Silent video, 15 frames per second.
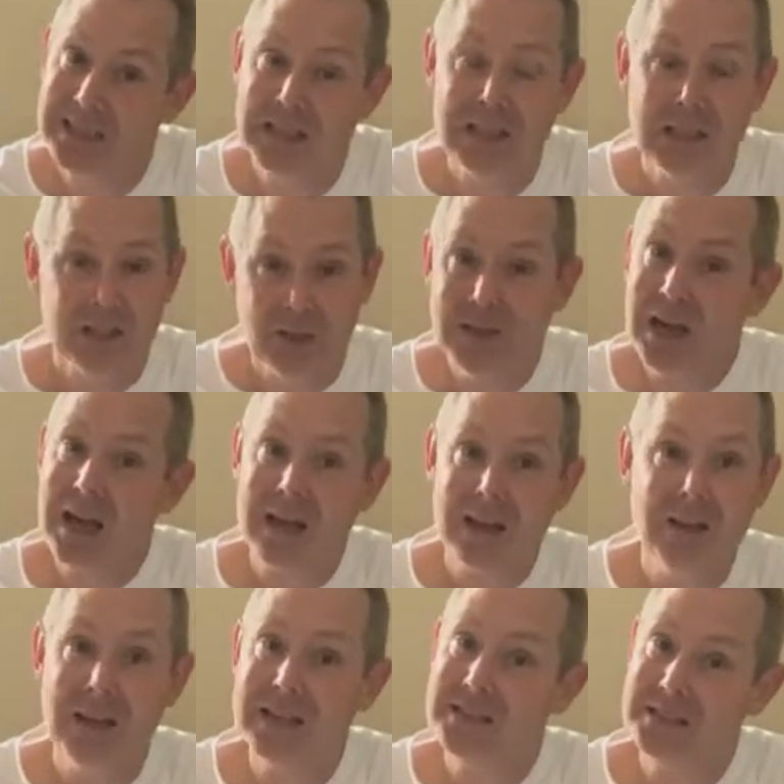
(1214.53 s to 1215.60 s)
you
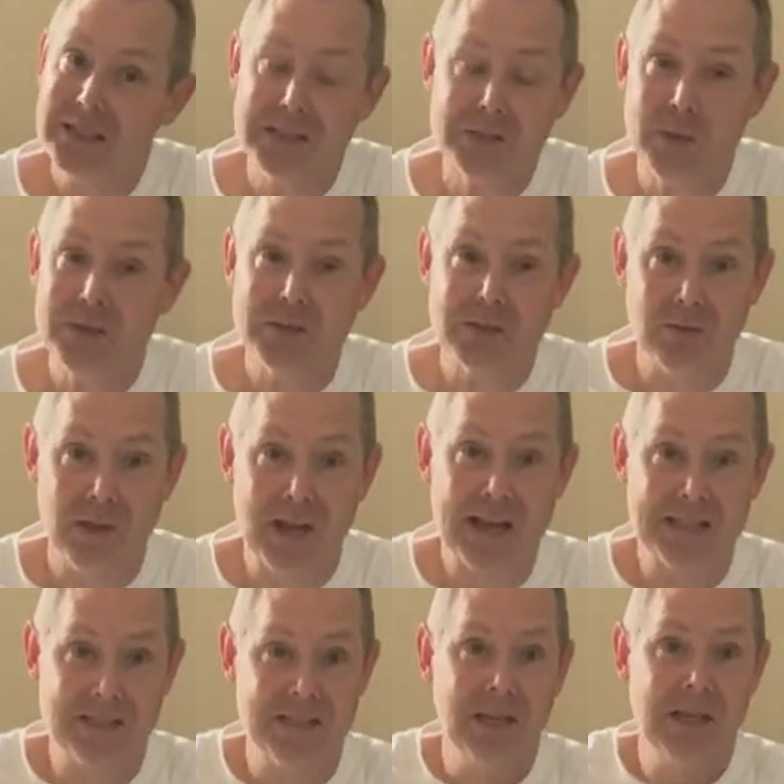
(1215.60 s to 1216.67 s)
got 6 weeks or
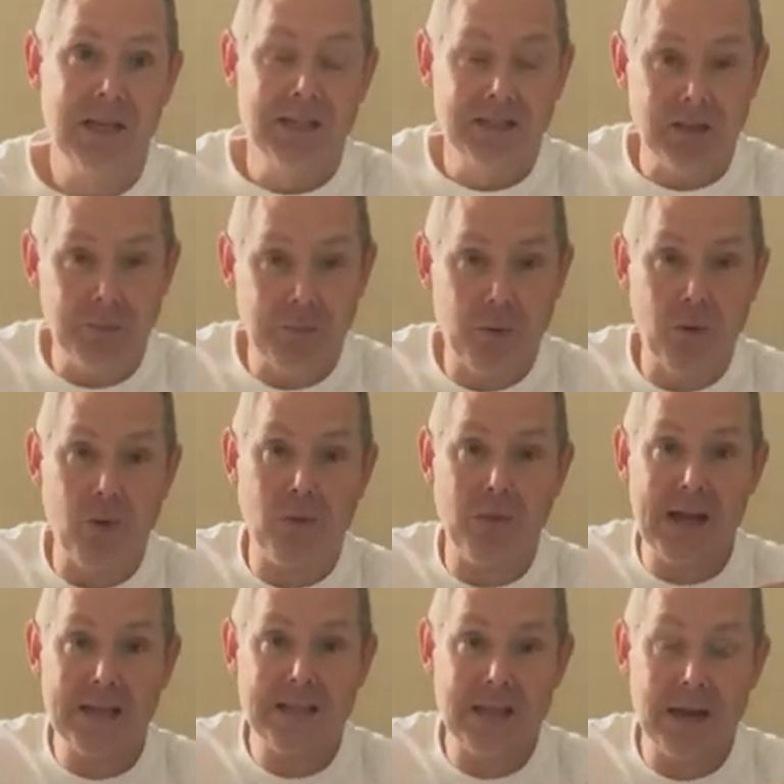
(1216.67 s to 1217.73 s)
less to
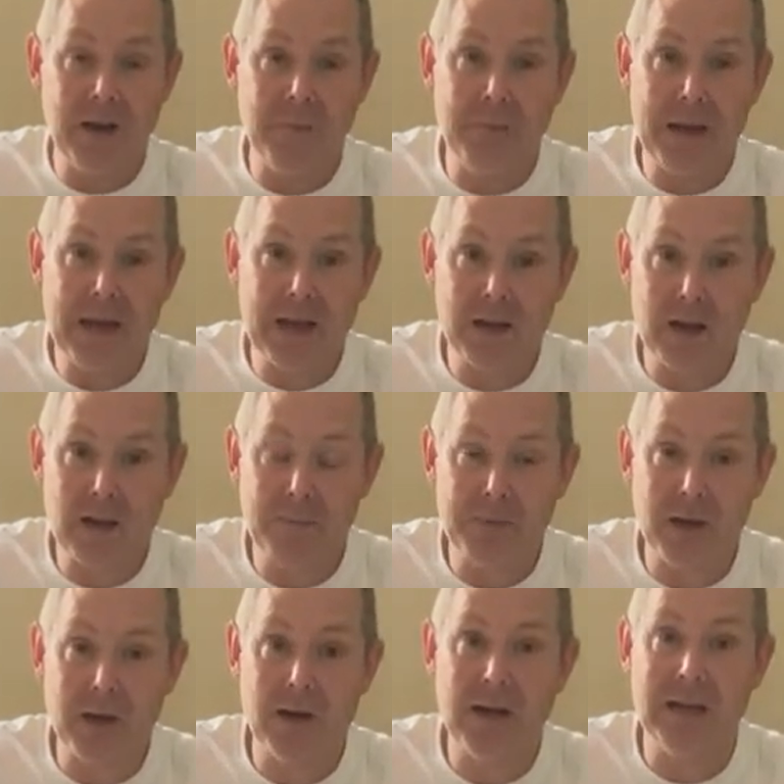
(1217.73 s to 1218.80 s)
pull that tendon back
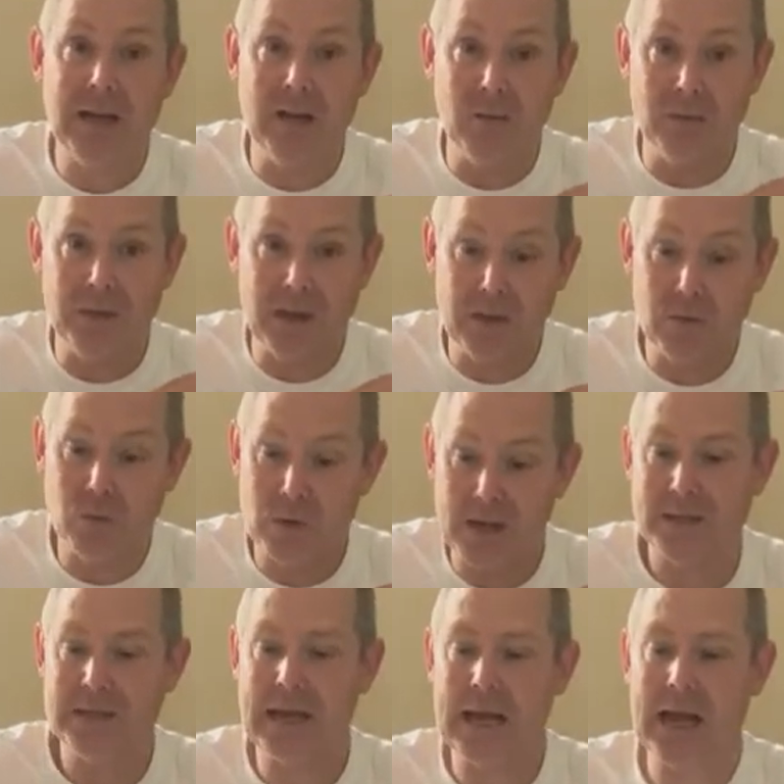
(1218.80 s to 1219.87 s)
up there and then
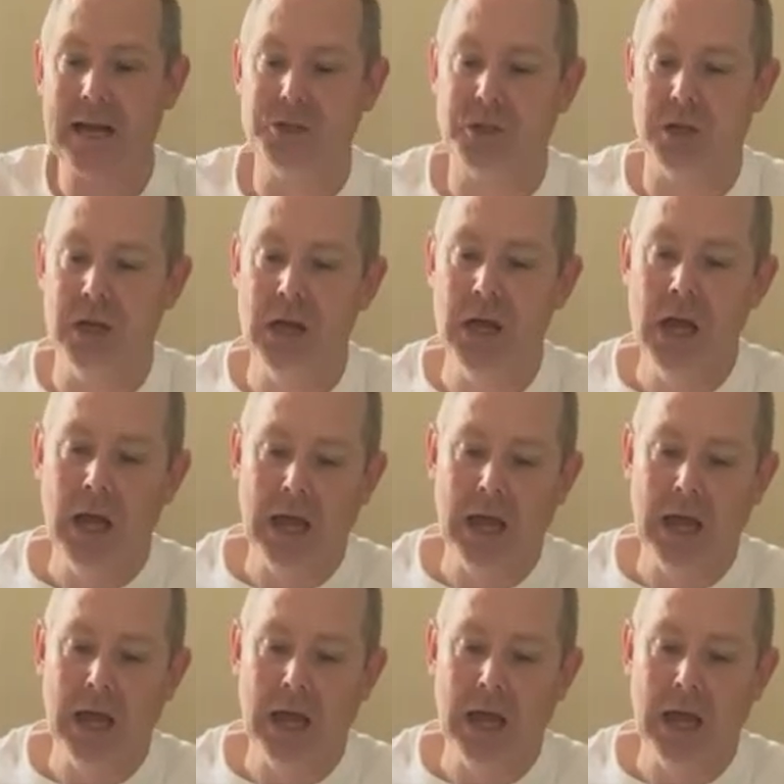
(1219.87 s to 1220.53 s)
reattach it.